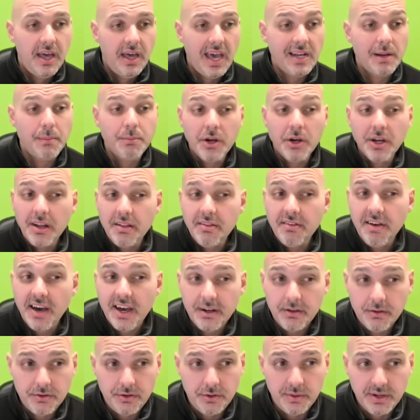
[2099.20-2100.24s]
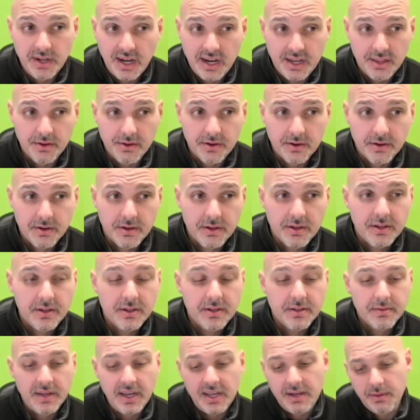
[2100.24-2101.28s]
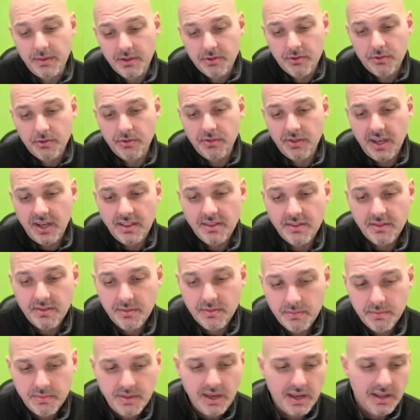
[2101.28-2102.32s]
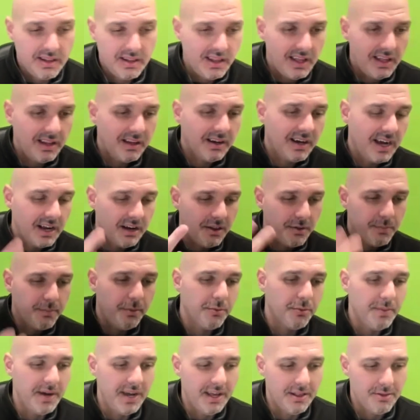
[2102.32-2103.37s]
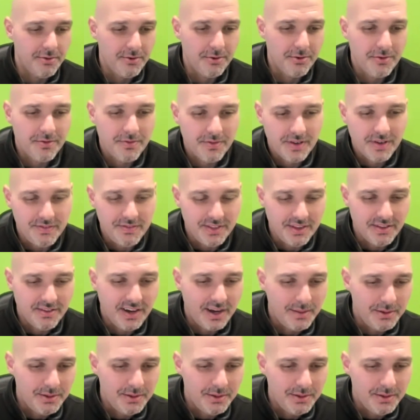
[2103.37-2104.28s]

and I'm not entitled to it either. Anyway, so that counts both my answers, given the time